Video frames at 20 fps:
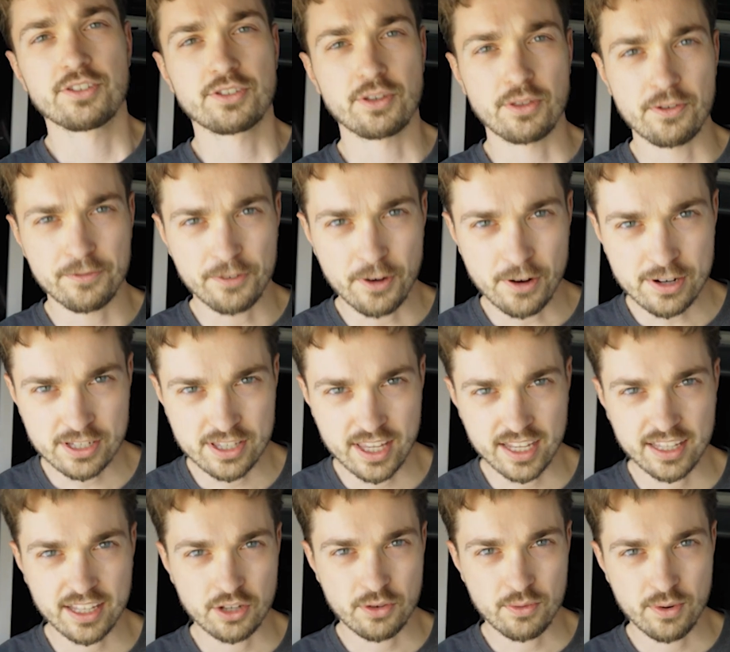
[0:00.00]
So the first
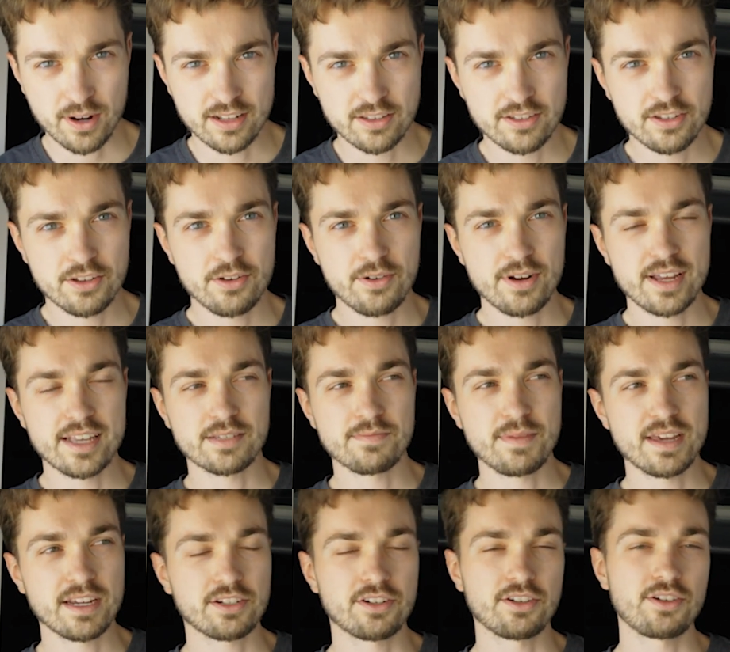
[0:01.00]
thing that you want to do is
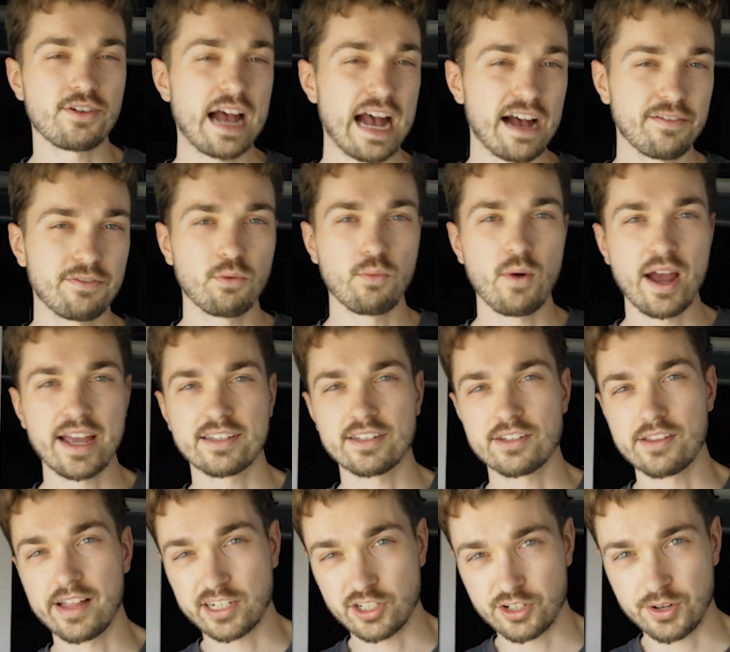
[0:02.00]
make sure you have a way
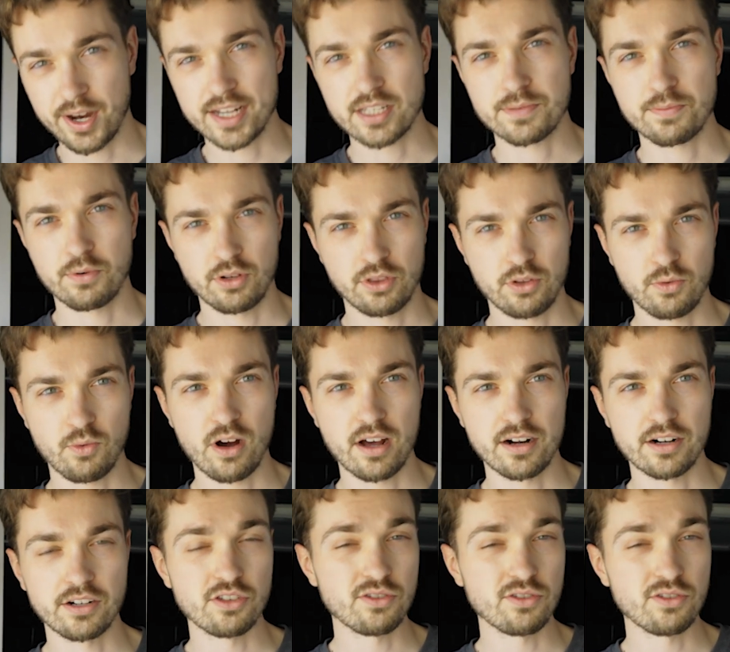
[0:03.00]
to transport the water.